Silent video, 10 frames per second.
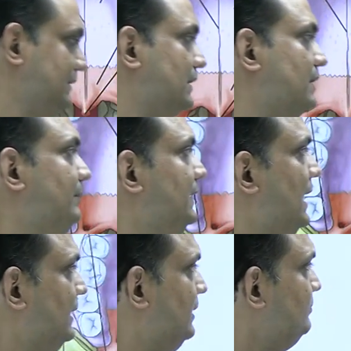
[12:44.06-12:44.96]
in the coming
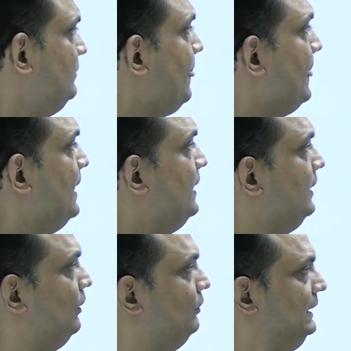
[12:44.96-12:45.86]
diagram.
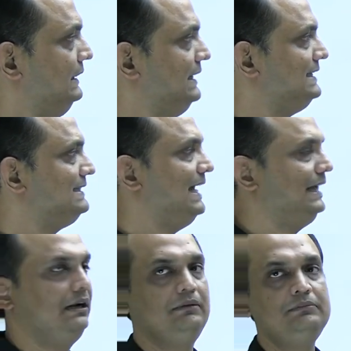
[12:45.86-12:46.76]
Now, in this
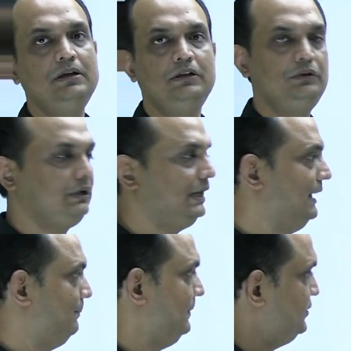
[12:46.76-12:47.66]
diagram, you
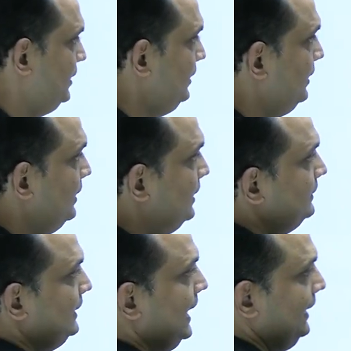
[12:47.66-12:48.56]
can
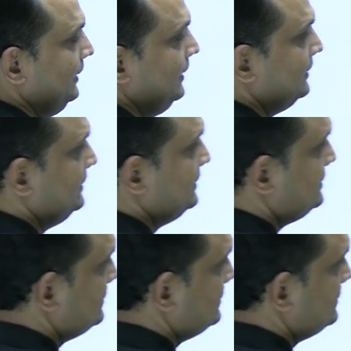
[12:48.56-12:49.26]
appreciate that this